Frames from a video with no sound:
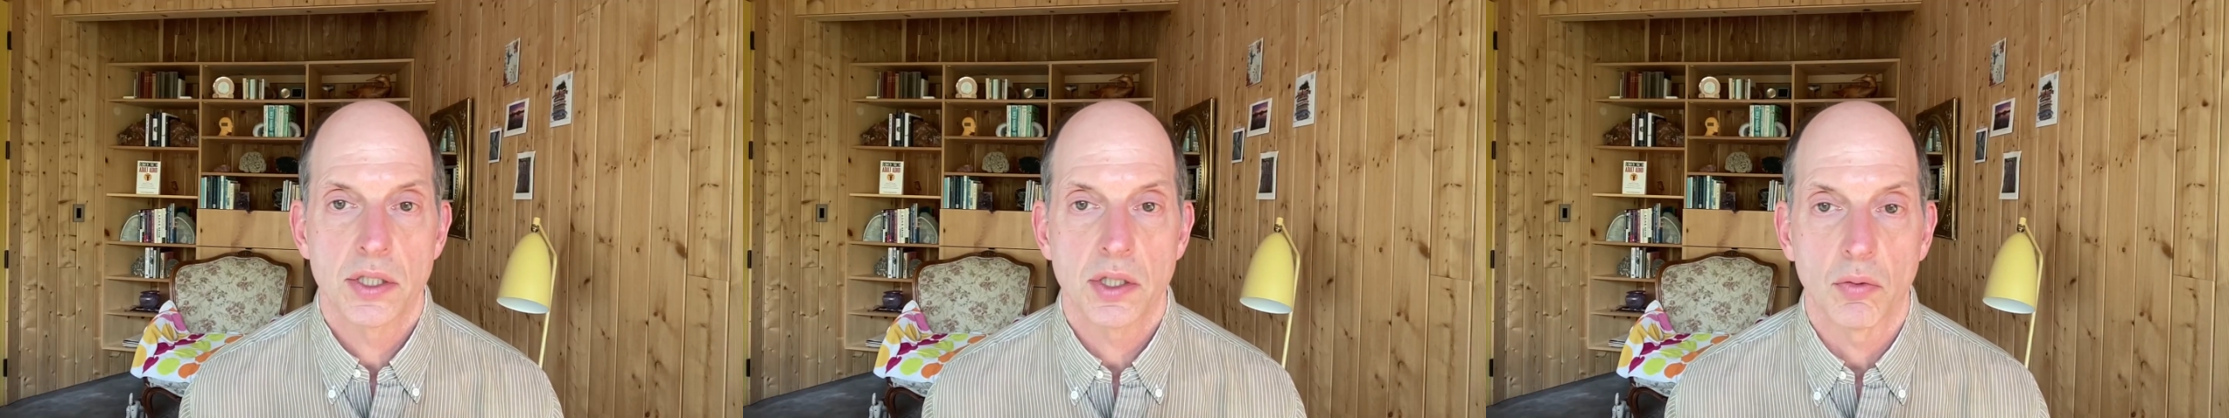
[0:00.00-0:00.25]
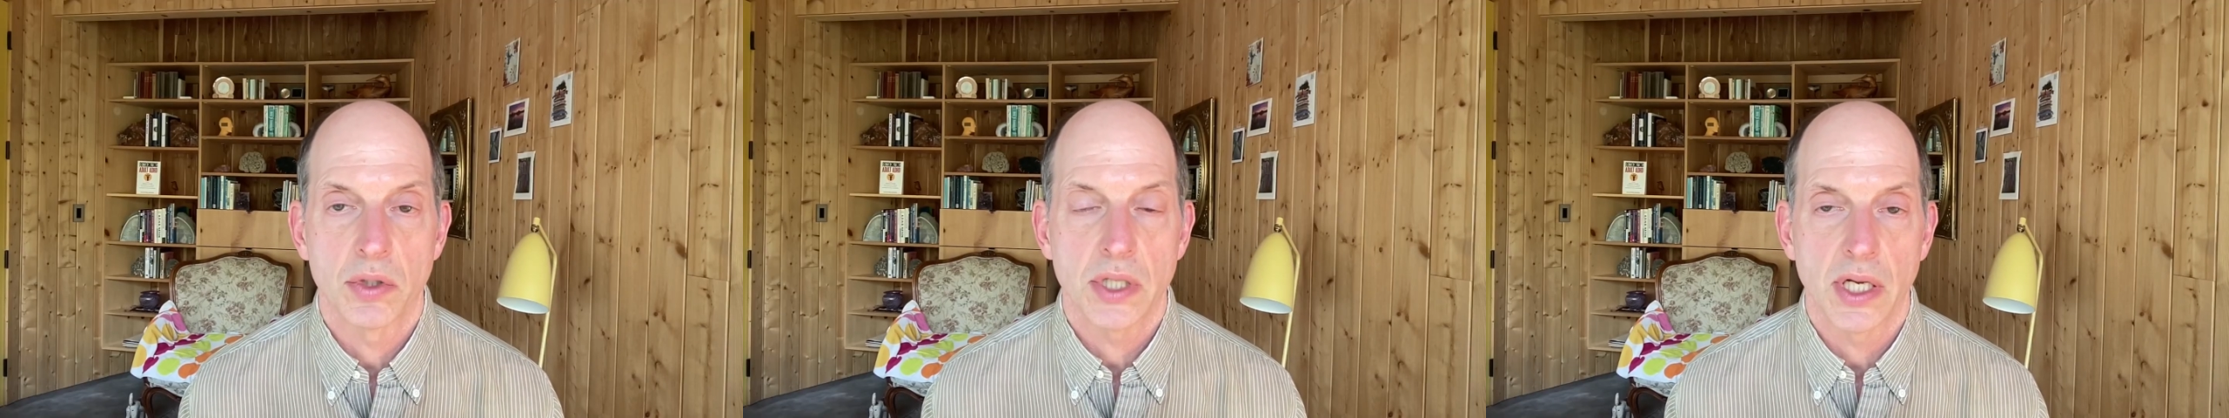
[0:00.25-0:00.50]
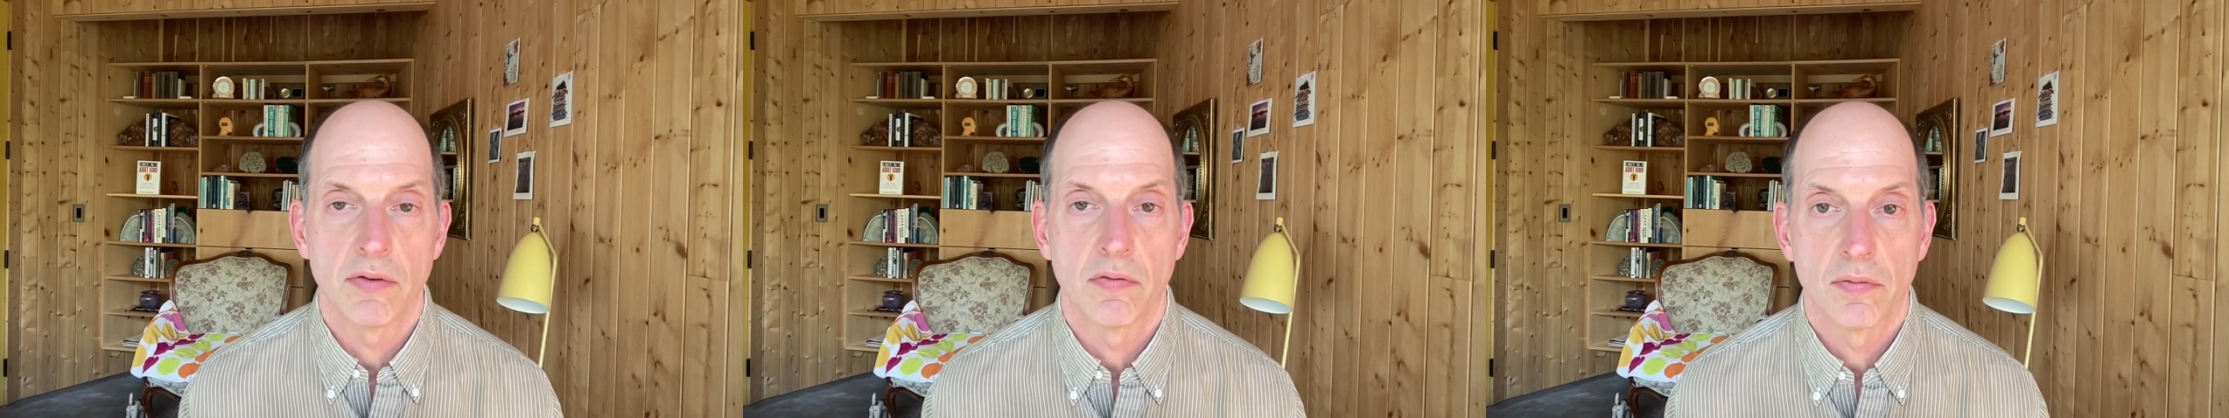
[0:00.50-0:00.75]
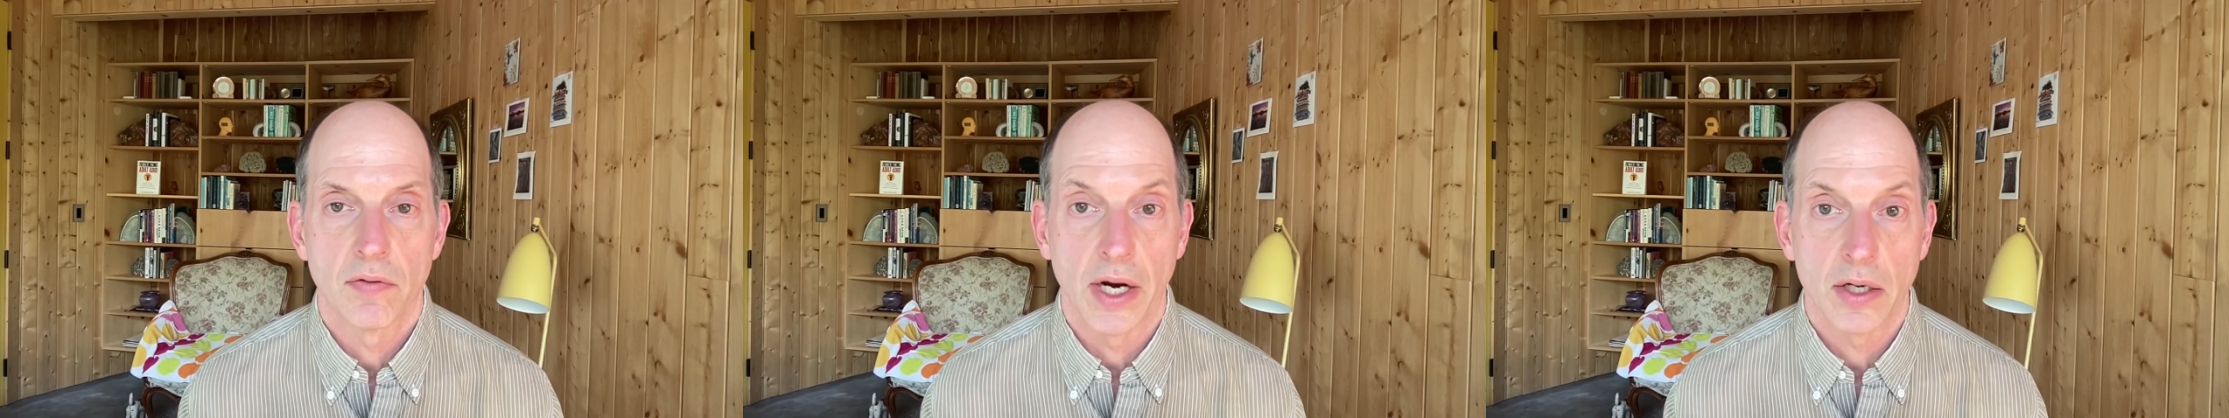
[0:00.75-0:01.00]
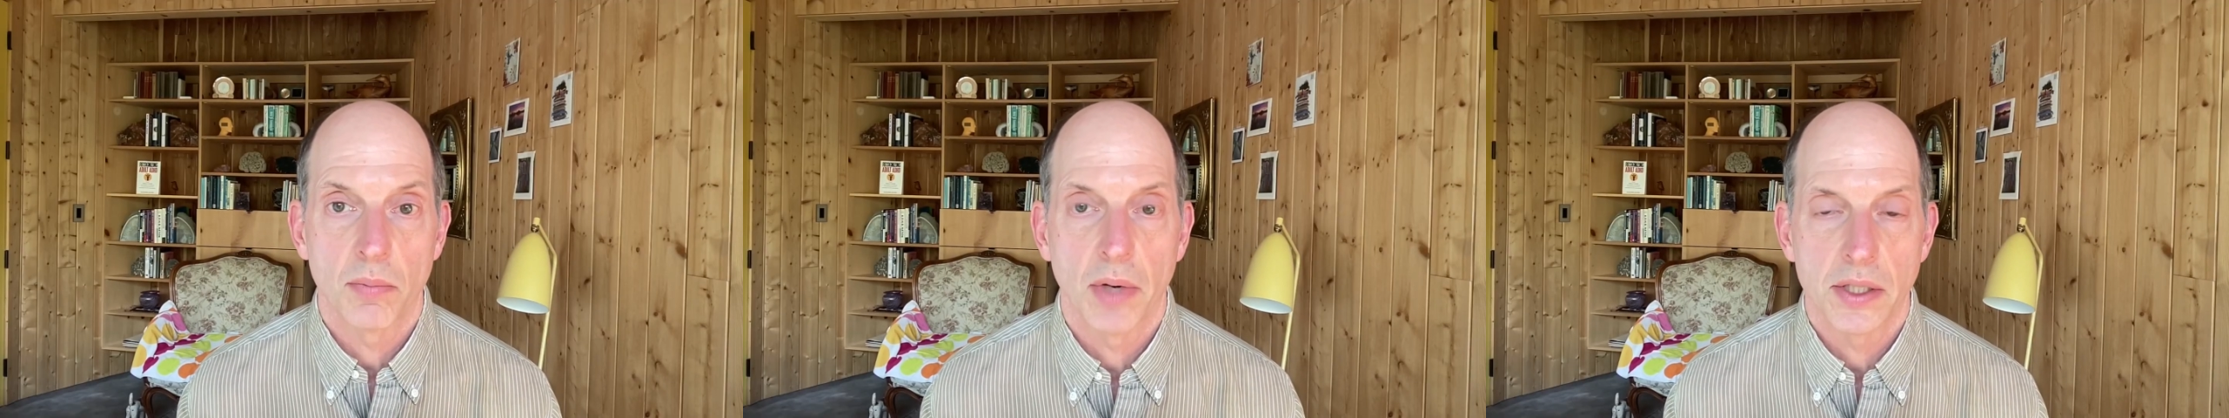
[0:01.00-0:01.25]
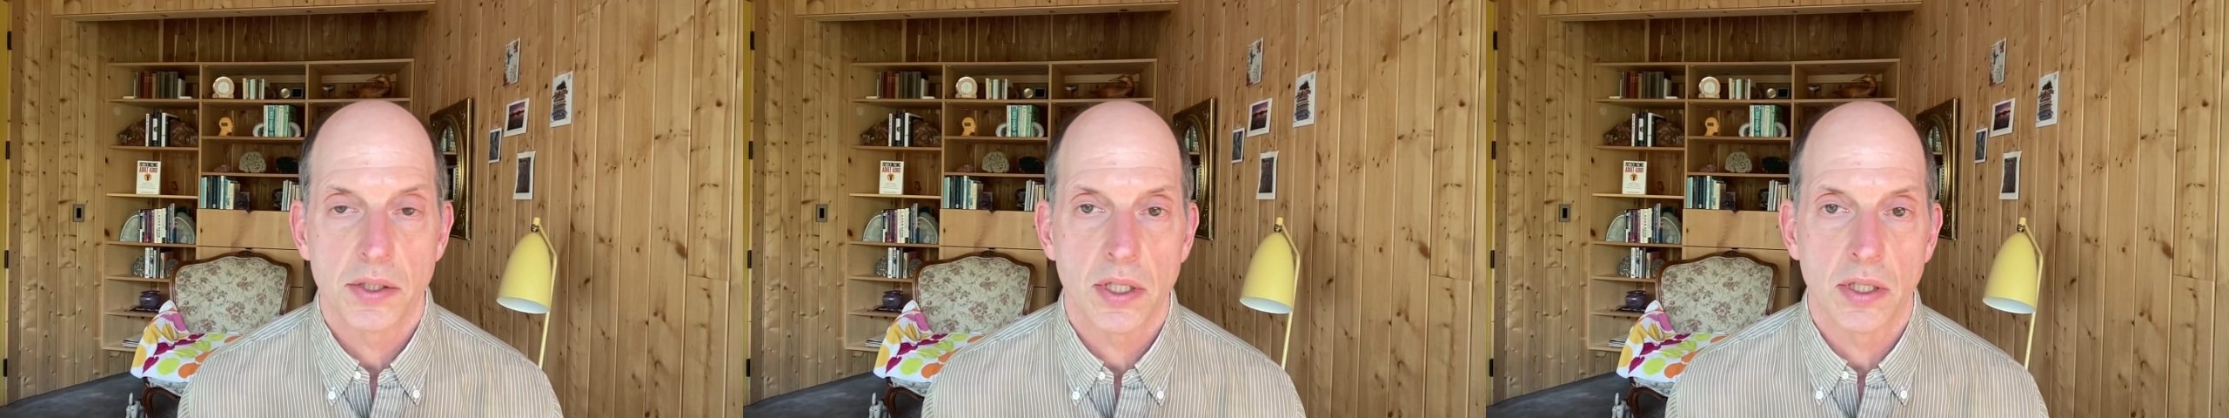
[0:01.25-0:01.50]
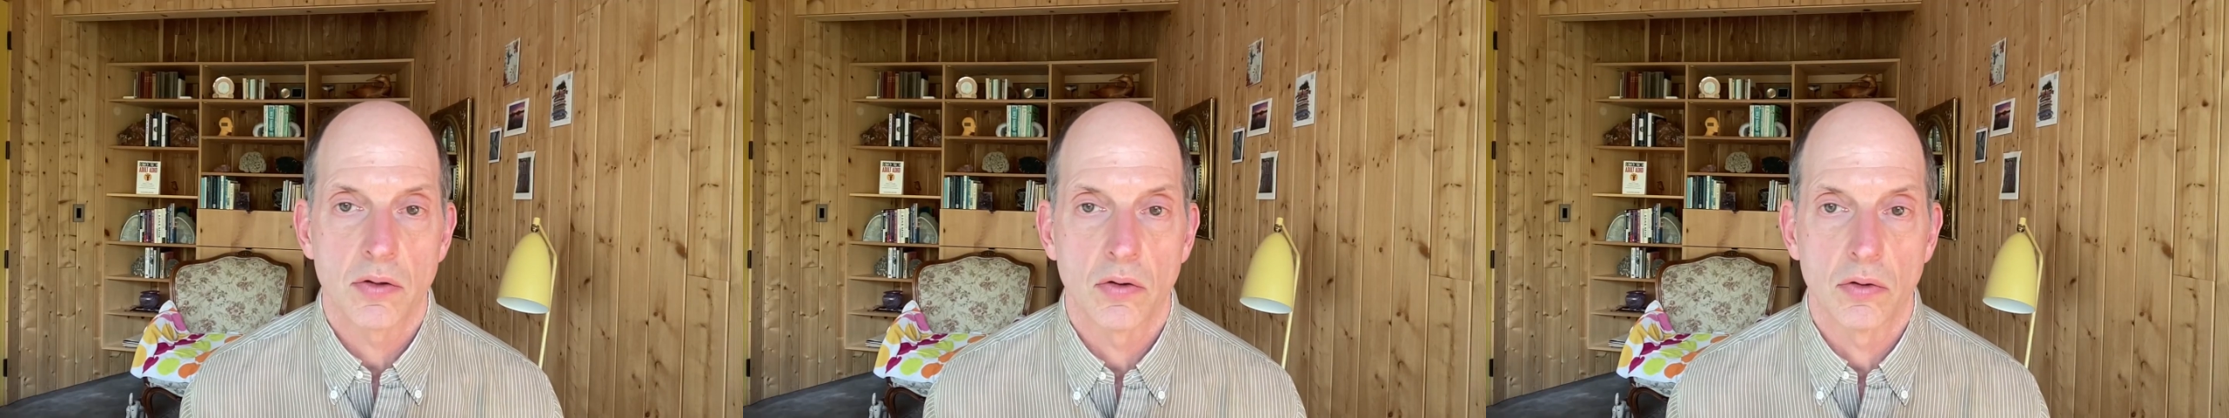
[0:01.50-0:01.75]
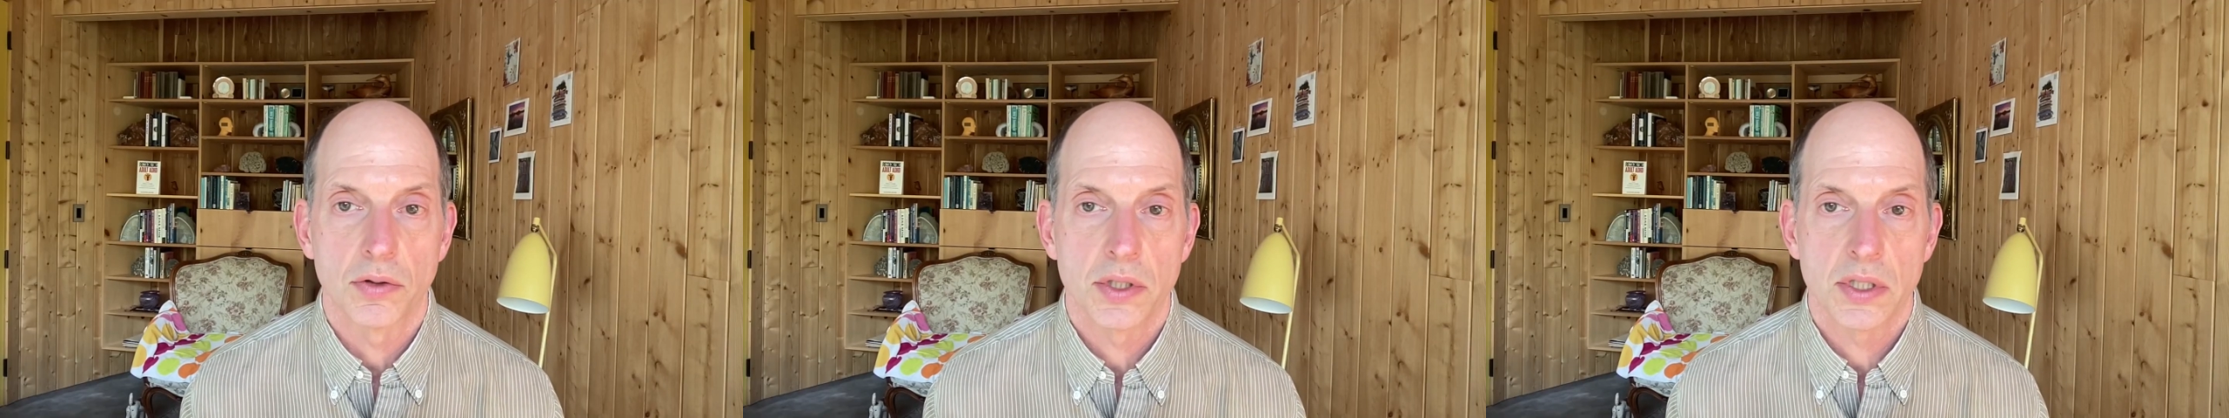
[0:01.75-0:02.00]
So it was a randomized
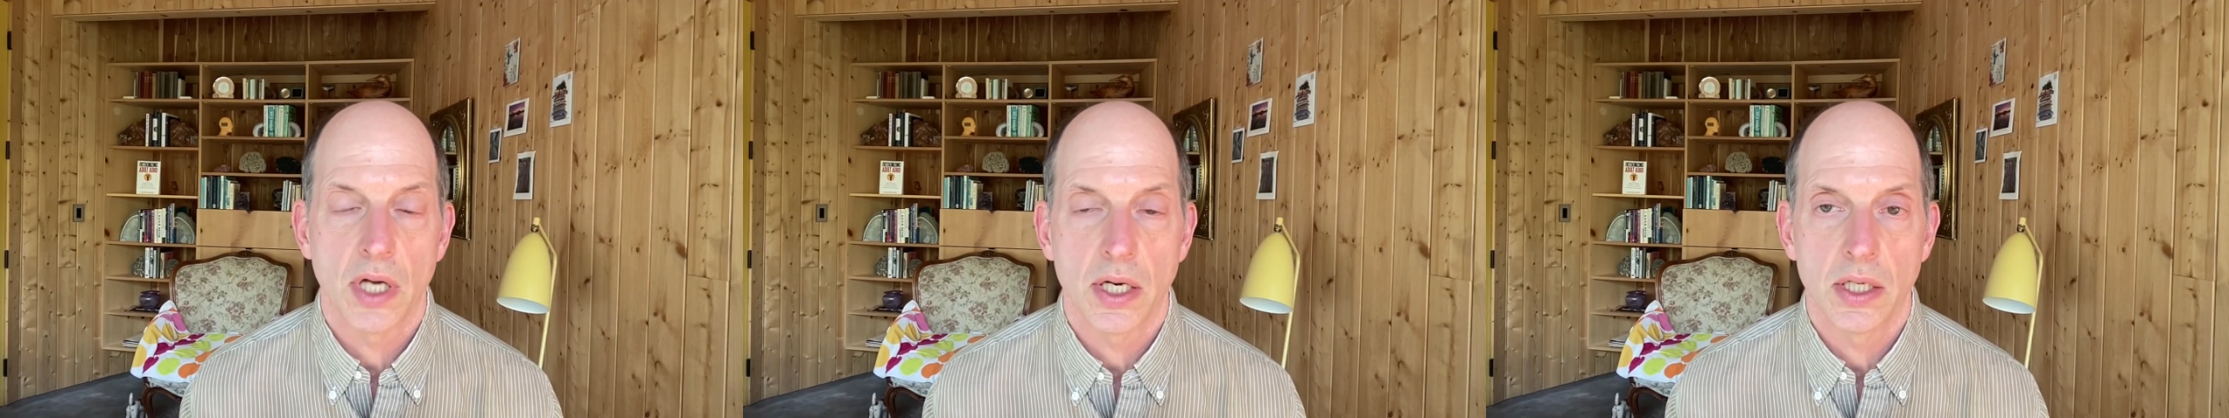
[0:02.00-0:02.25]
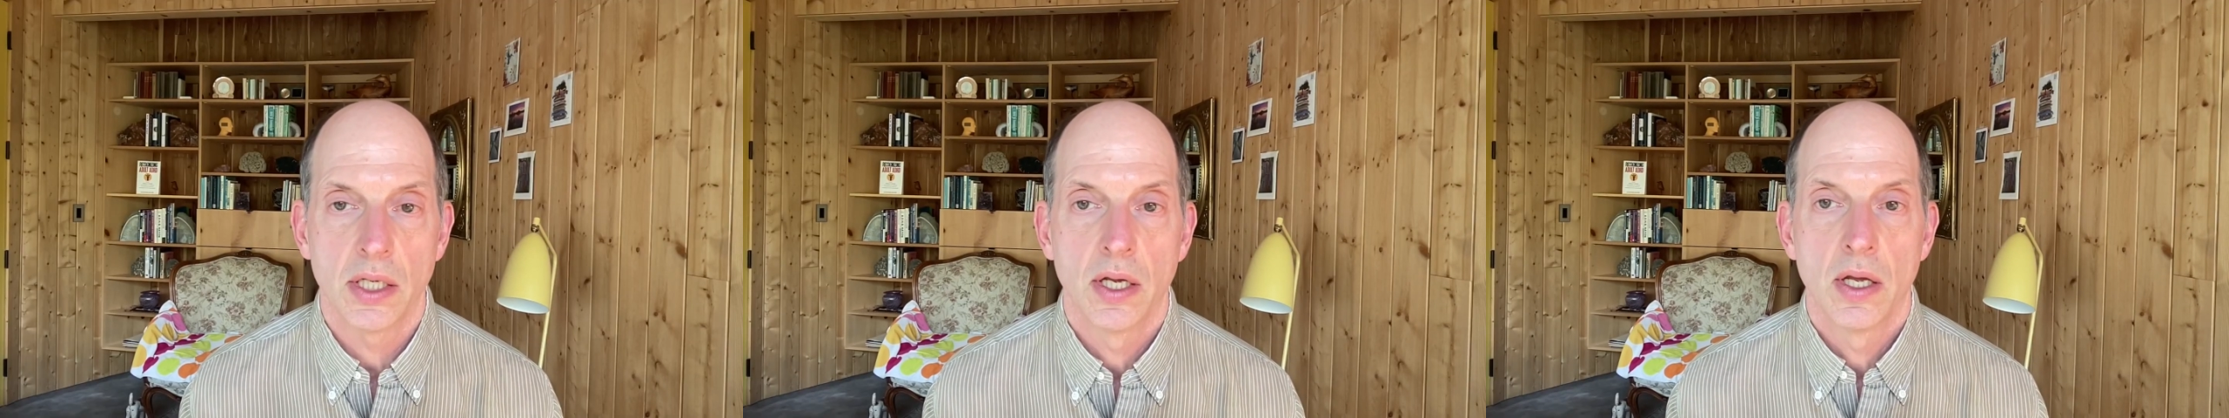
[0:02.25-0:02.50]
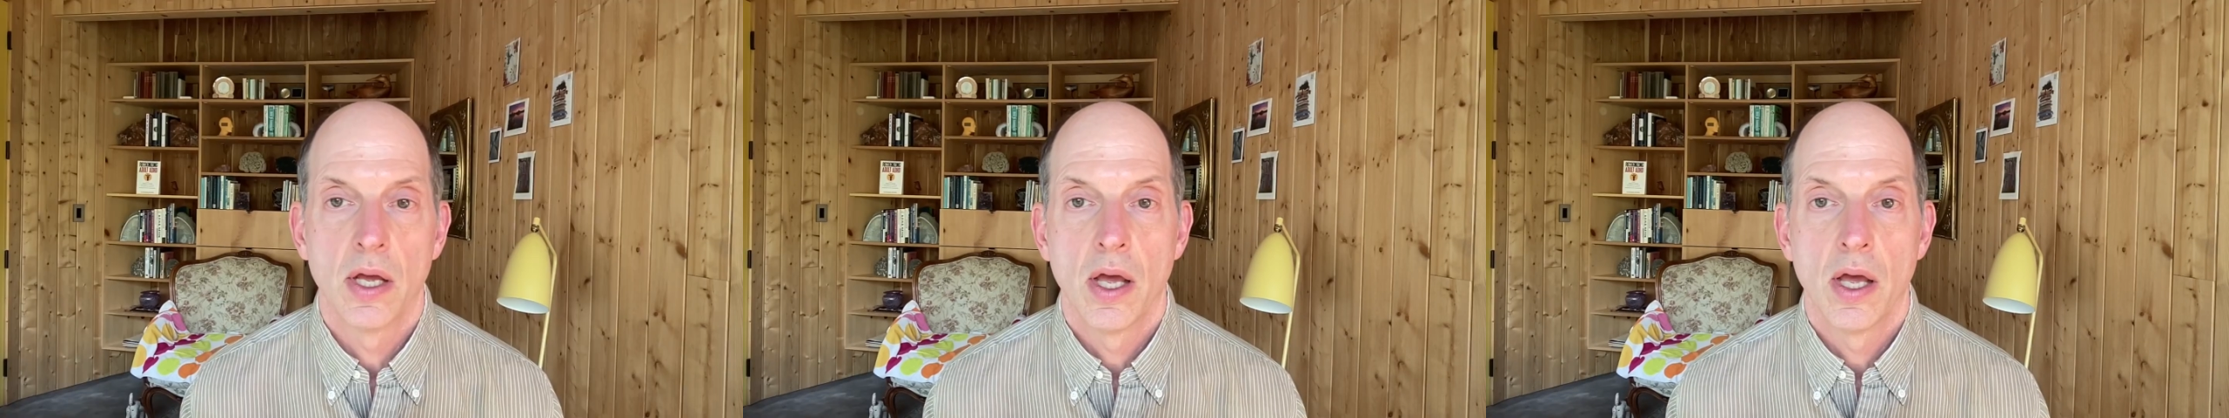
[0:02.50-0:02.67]
controlled study